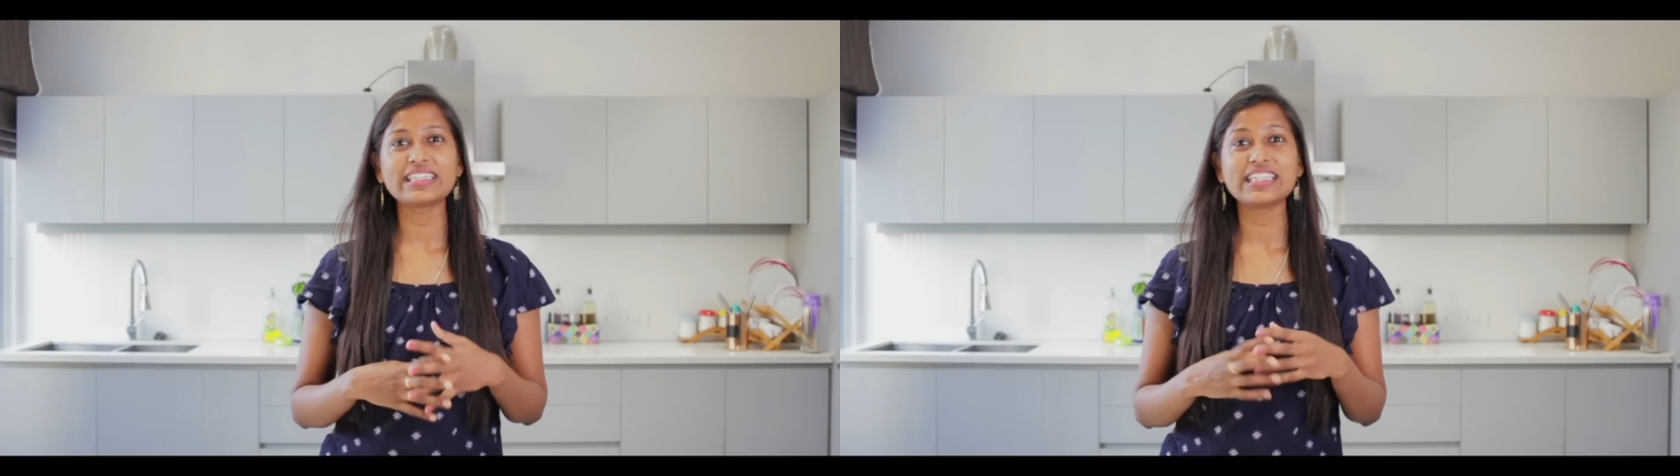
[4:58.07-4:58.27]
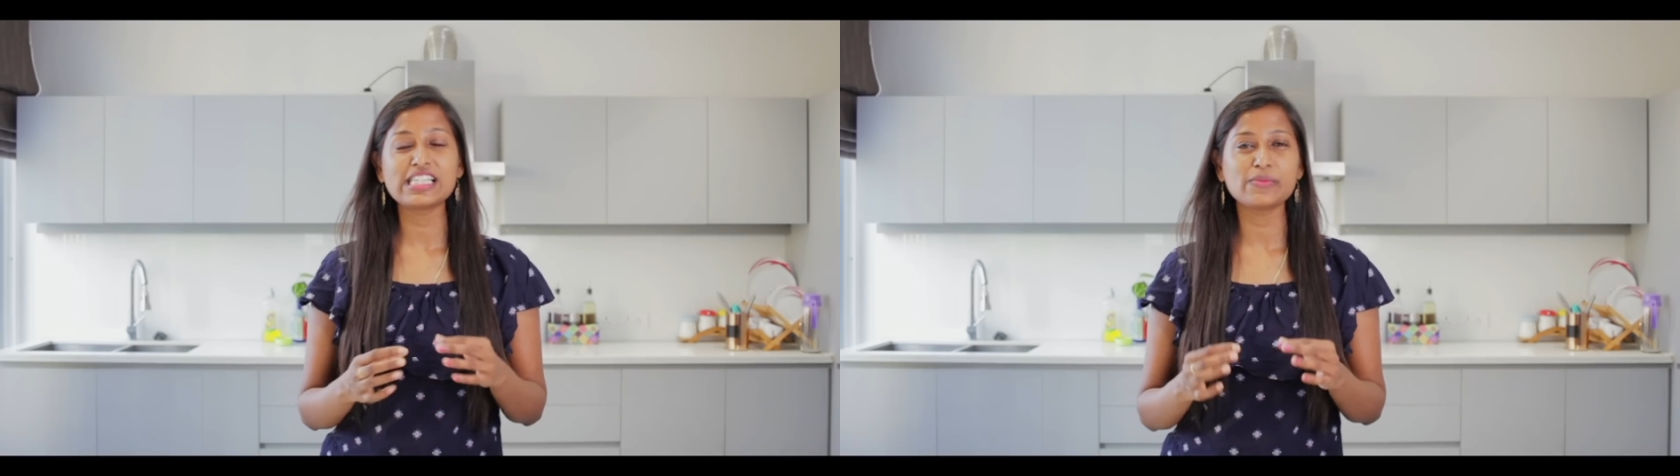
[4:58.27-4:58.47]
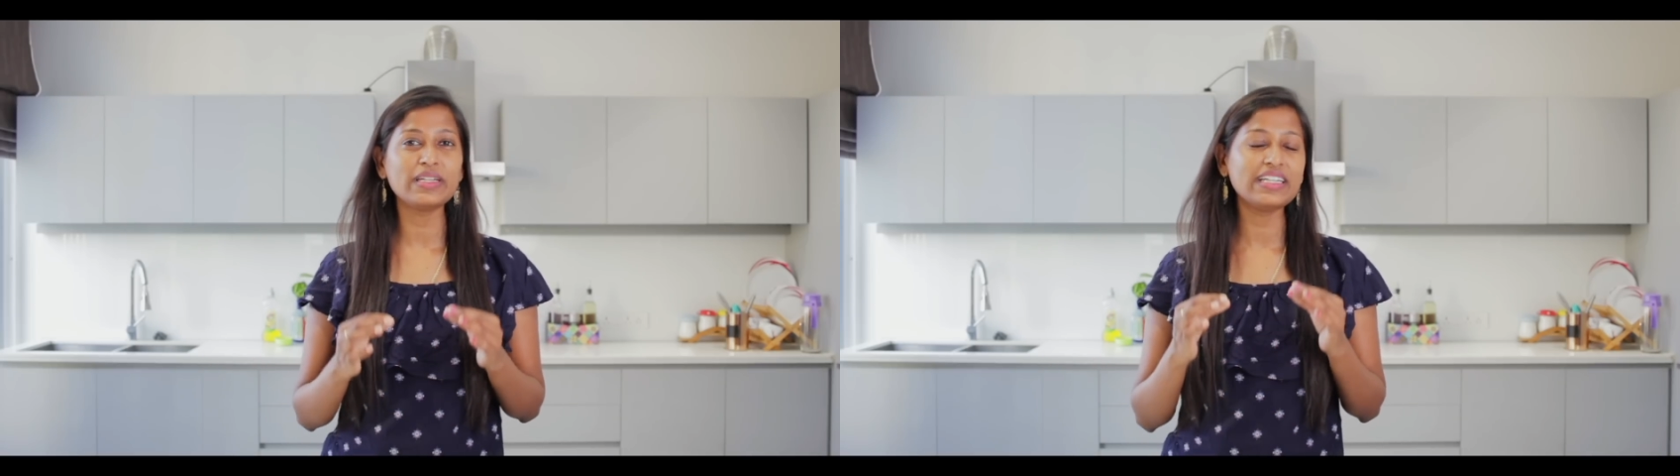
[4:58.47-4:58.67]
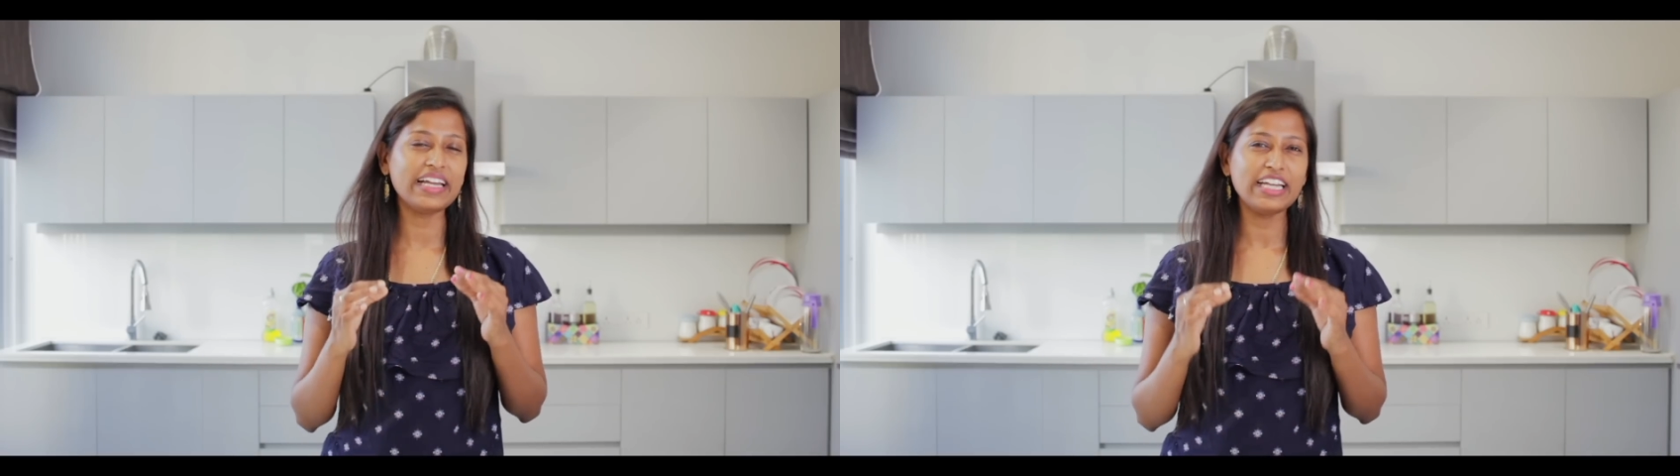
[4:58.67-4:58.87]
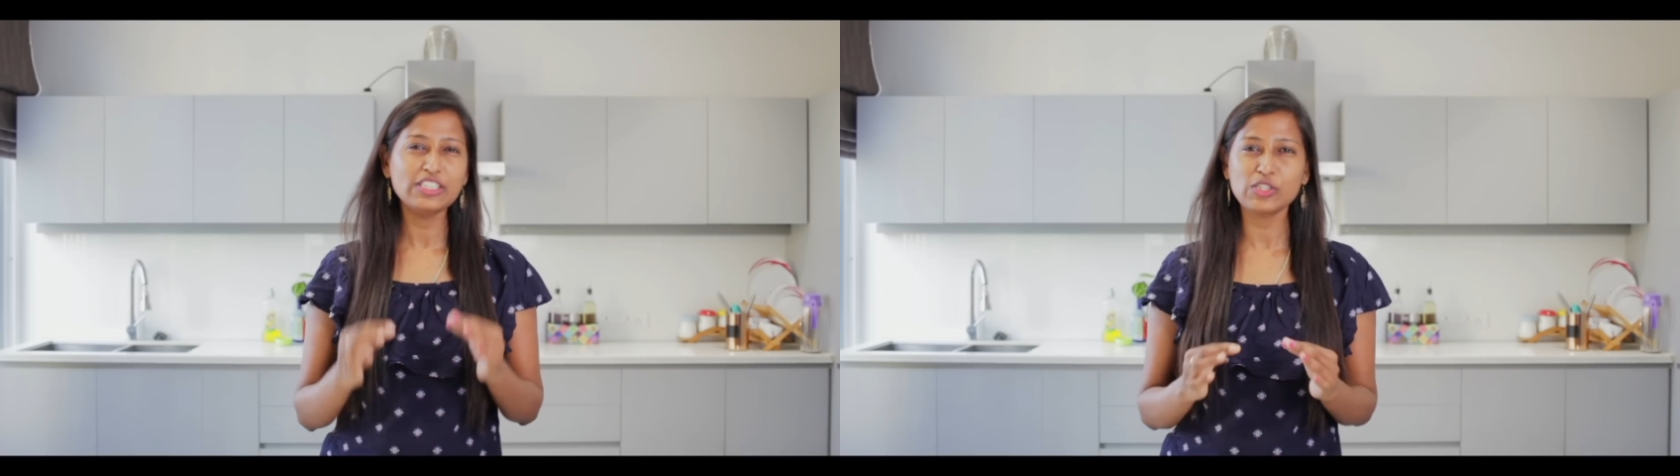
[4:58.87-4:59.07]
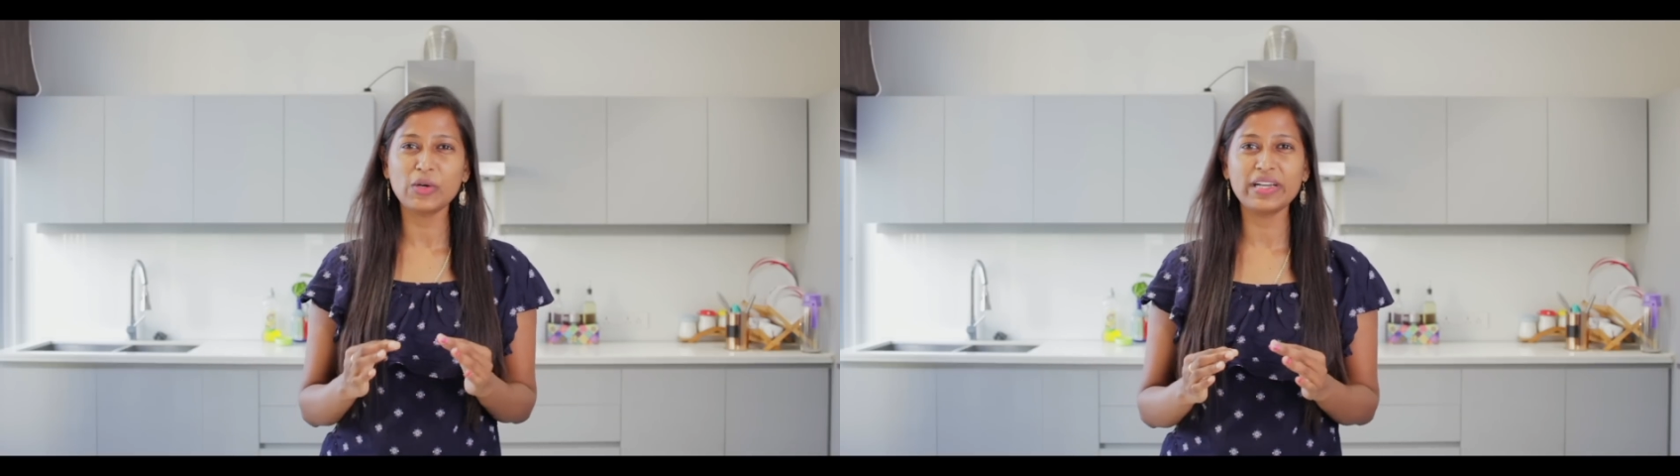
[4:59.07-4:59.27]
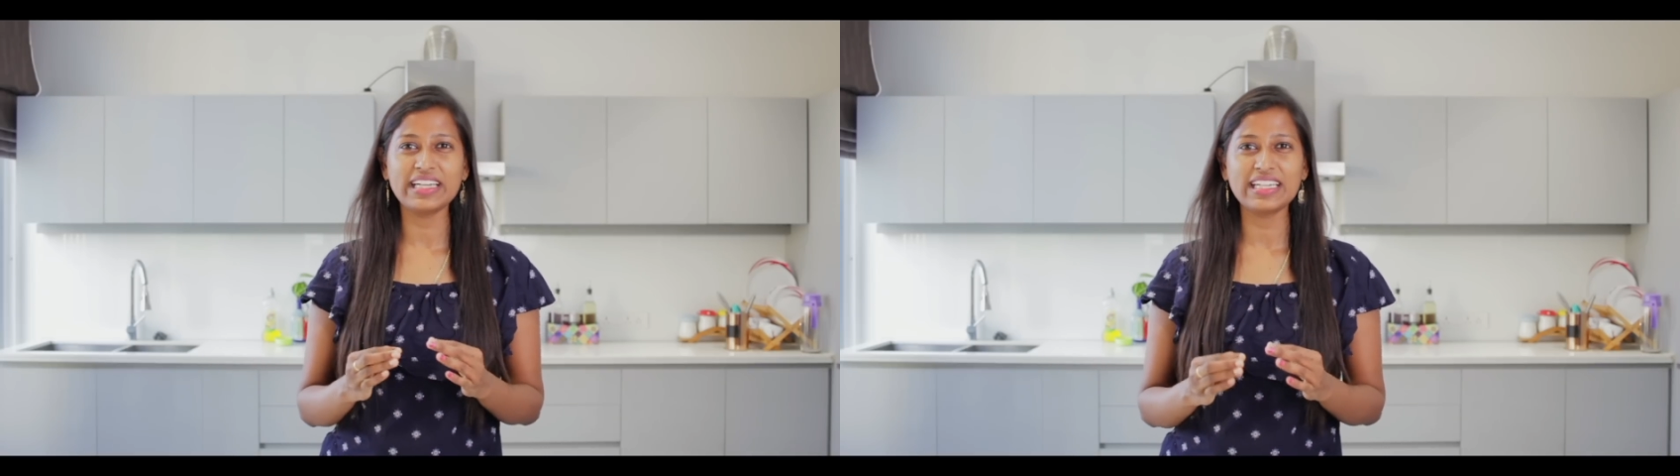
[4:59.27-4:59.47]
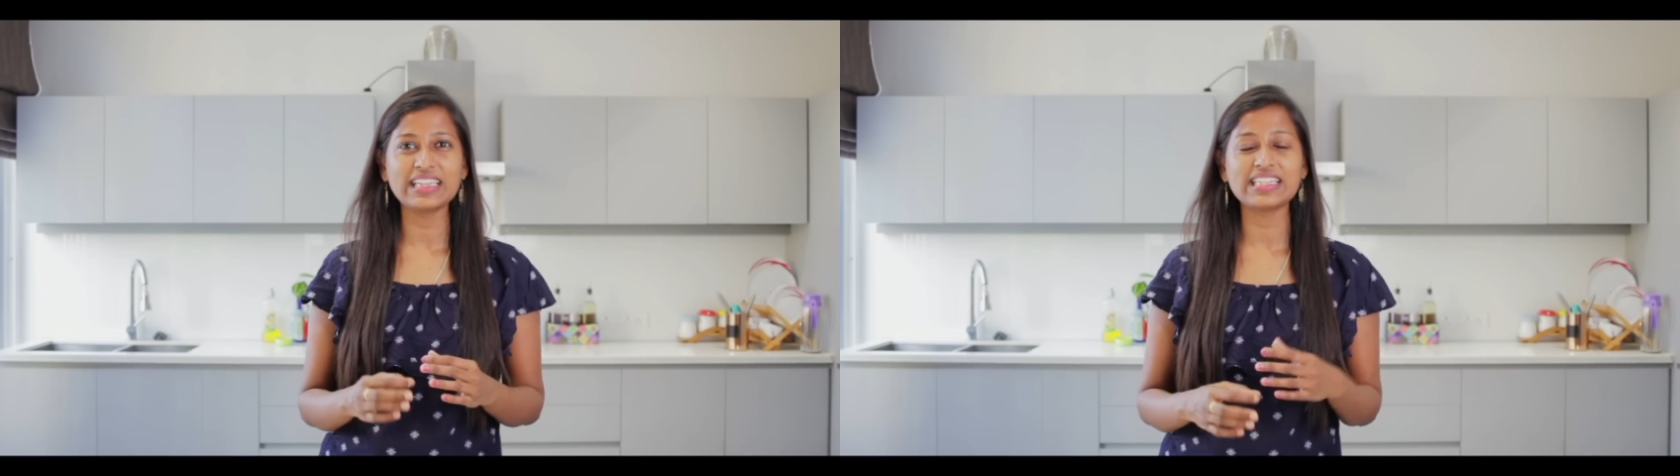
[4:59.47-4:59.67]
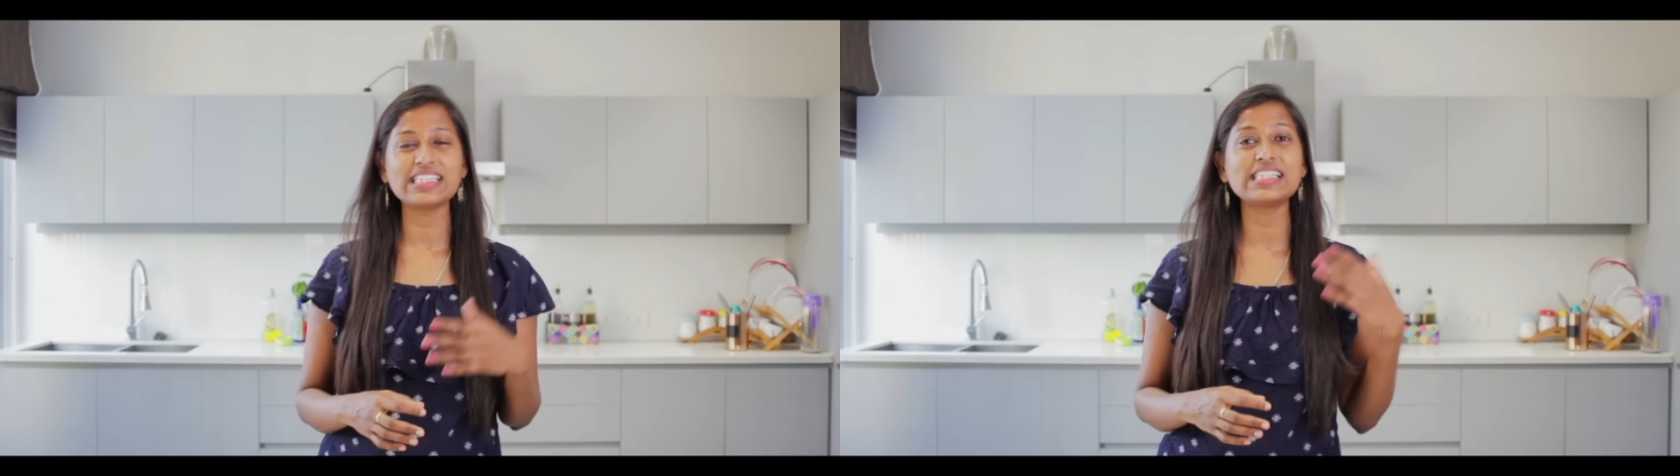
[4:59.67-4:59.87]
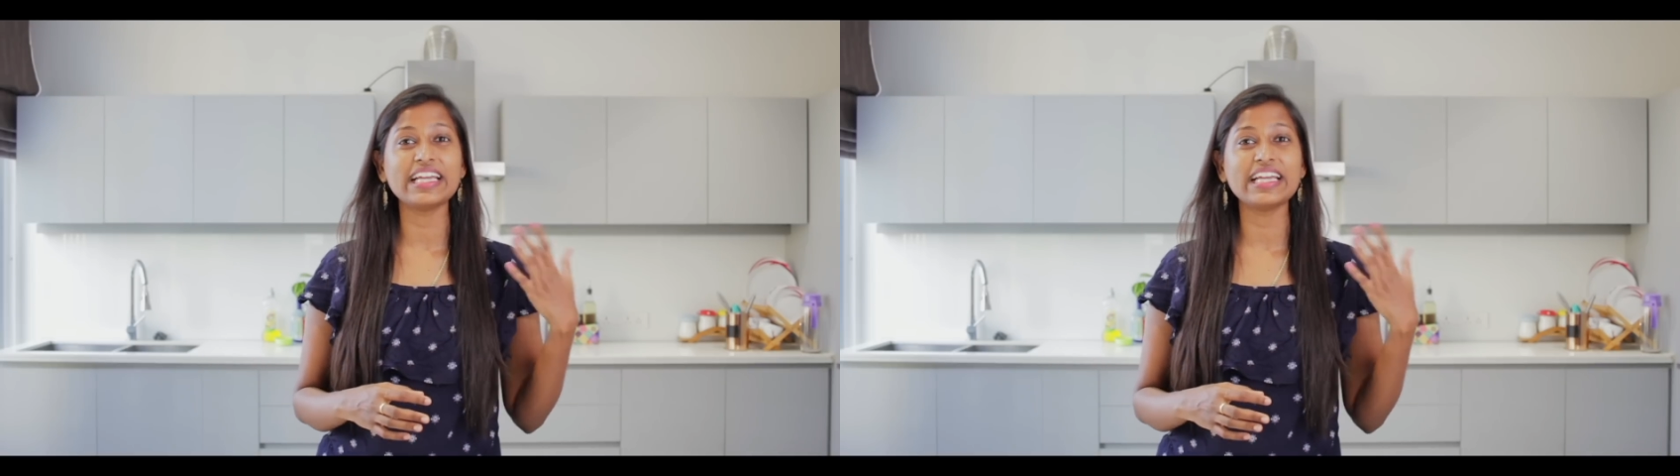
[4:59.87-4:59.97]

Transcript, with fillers: Kids will enjoy eating this.